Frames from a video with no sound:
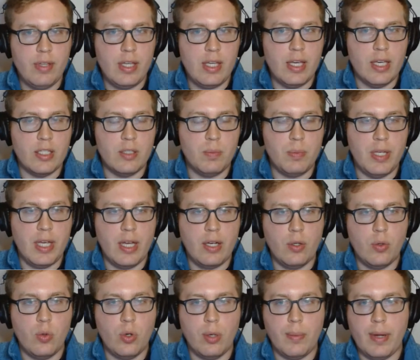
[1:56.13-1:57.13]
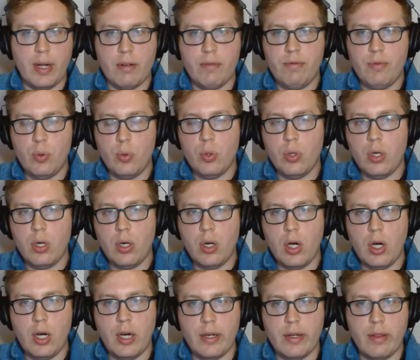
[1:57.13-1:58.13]
ESPN quarterback 4,
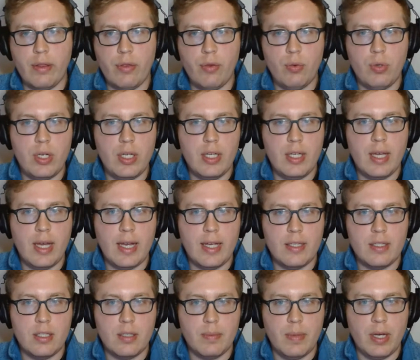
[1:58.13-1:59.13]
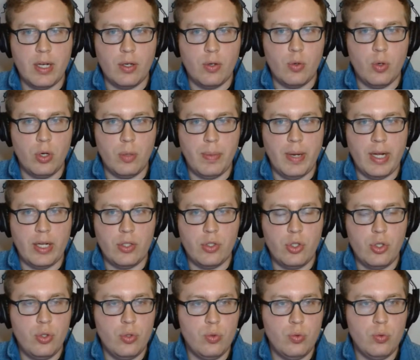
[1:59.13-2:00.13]
On 3 has him at quarterback
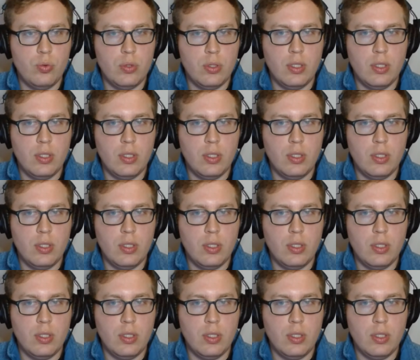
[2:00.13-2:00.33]
2,